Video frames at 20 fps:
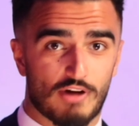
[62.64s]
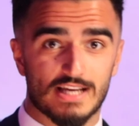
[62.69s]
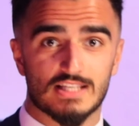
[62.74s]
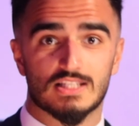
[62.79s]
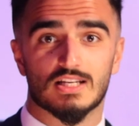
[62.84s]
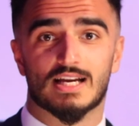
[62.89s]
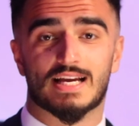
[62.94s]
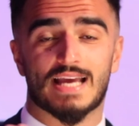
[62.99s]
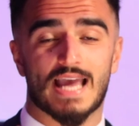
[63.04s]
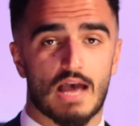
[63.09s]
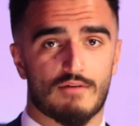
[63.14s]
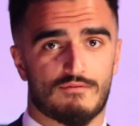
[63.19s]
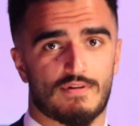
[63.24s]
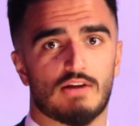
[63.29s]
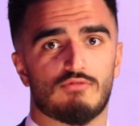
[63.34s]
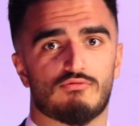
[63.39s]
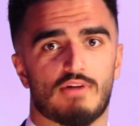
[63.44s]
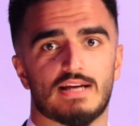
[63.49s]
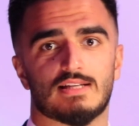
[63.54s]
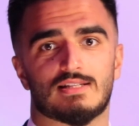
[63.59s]
and cafe
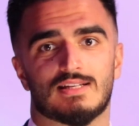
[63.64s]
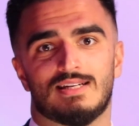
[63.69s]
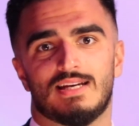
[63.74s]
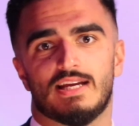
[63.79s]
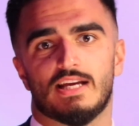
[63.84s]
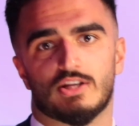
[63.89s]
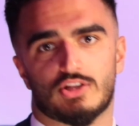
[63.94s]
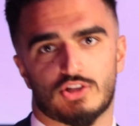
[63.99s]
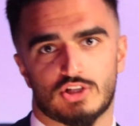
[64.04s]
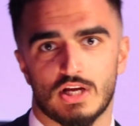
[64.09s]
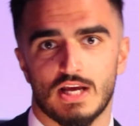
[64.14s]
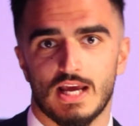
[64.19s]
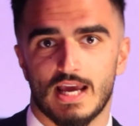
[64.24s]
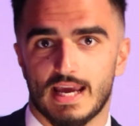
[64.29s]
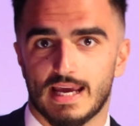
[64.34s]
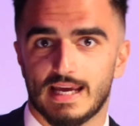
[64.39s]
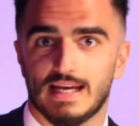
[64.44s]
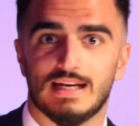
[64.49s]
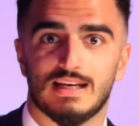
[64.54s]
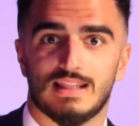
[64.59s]
racer niche
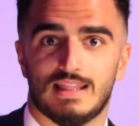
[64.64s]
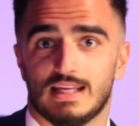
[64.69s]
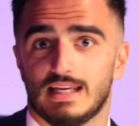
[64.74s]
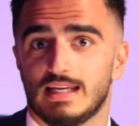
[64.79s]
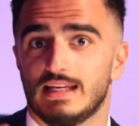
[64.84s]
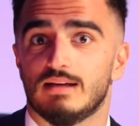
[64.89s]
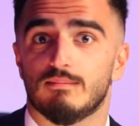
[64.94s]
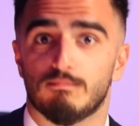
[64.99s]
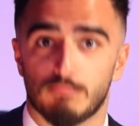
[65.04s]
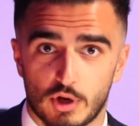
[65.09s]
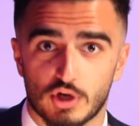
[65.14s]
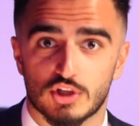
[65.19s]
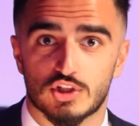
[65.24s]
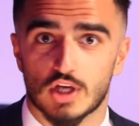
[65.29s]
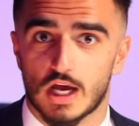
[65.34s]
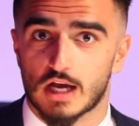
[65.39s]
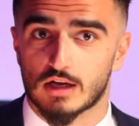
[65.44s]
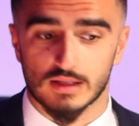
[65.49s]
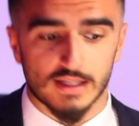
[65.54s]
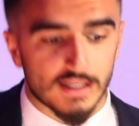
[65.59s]
in the
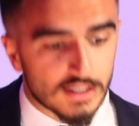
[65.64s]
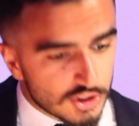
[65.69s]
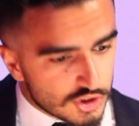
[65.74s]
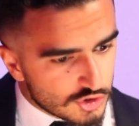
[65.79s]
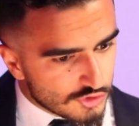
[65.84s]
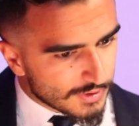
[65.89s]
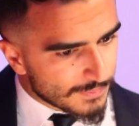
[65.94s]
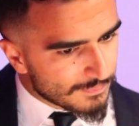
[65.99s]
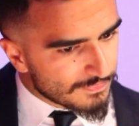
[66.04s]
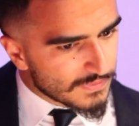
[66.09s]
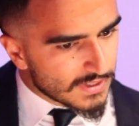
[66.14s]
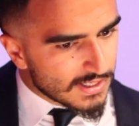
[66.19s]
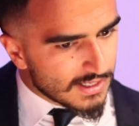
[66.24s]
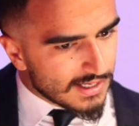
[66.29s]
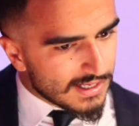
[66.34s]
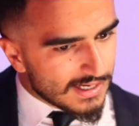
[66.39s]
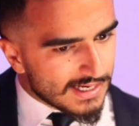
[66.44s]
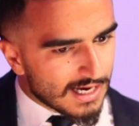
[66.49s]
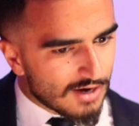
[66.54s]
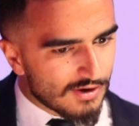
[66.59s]
motorcycle industry.
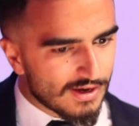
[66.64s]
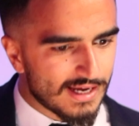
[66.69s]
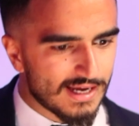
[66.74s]
Now,